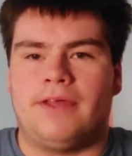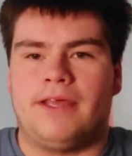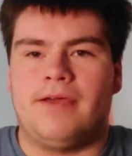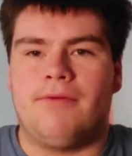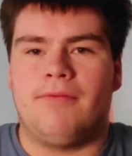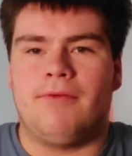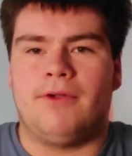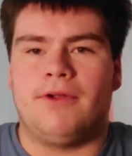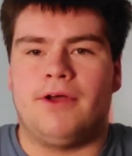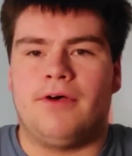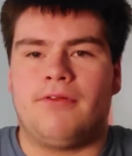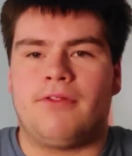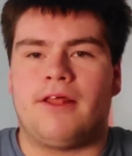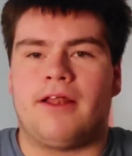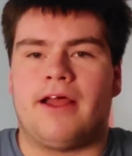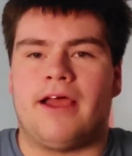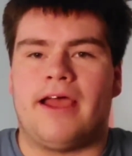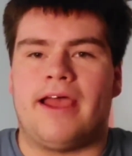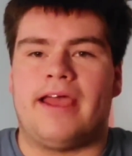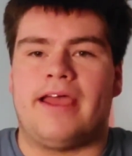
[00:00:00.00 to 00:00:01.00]
you will know that
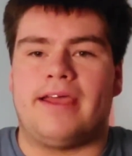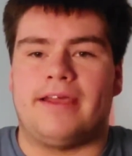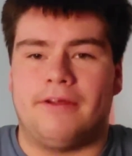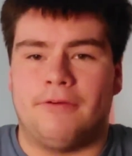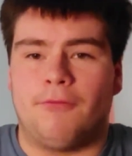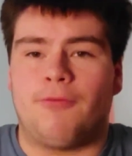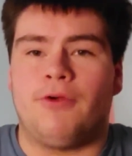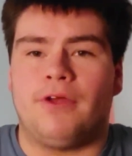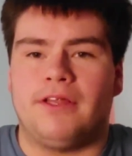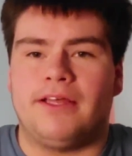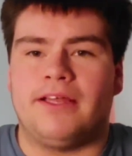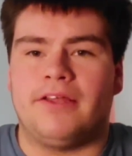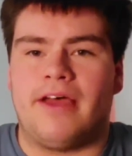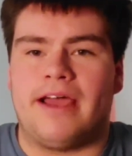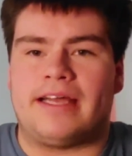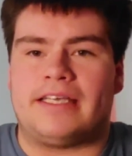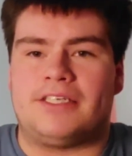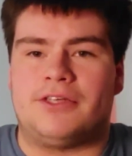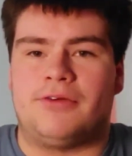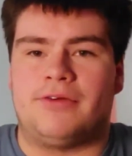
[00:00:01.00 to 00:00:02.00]
I really
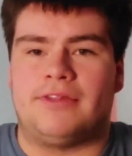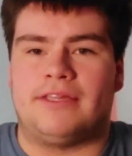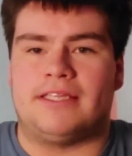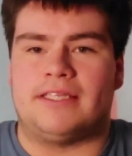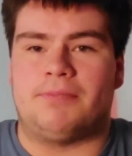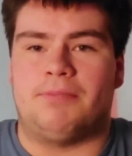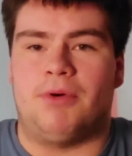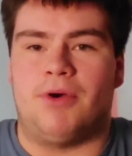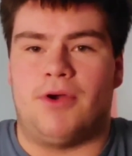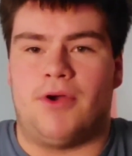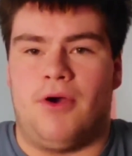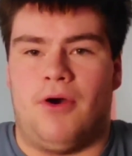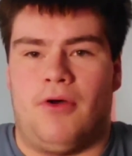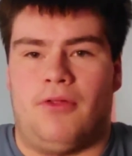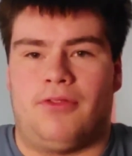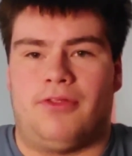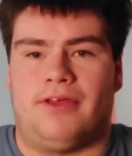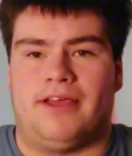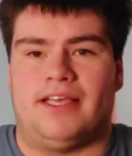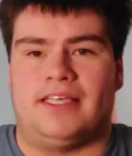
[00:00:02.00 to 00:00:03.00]
like doing these book haul
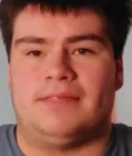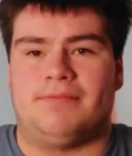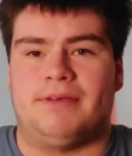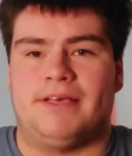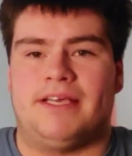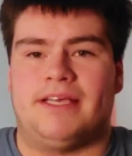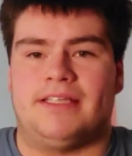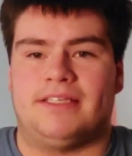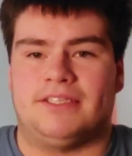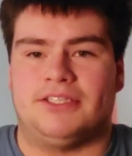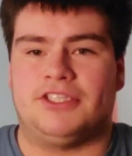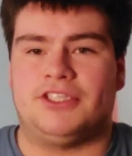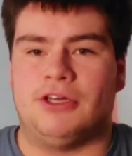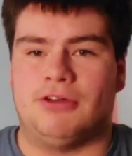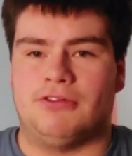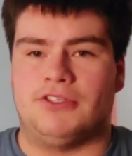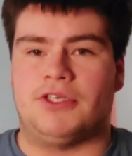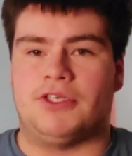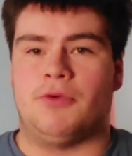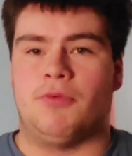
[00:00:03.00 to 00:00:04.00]
things because it
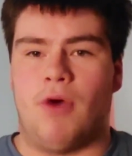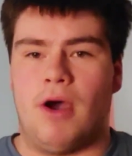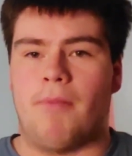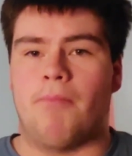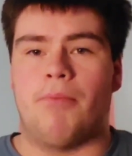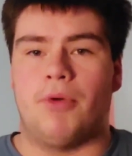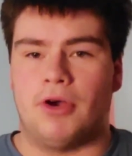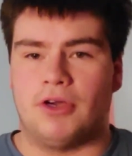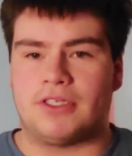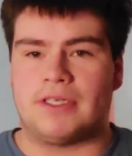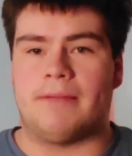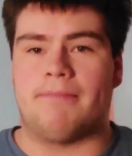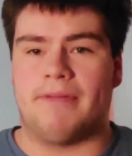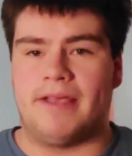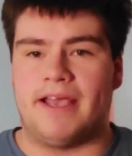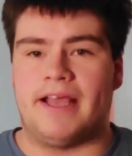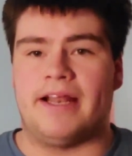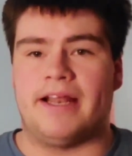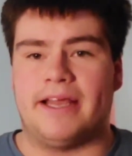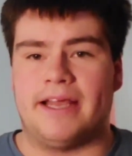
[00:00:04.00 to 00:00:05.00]
shows you what books I'm
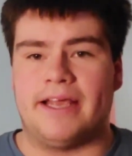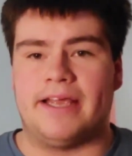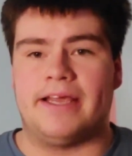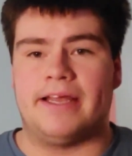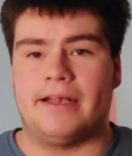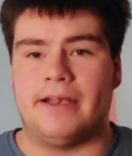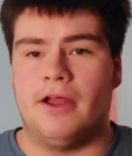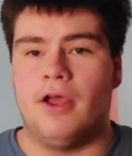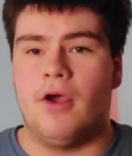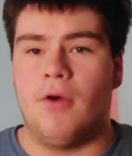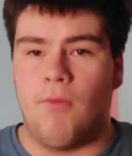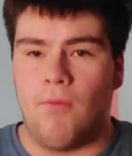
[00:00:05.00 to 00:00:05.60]
getting and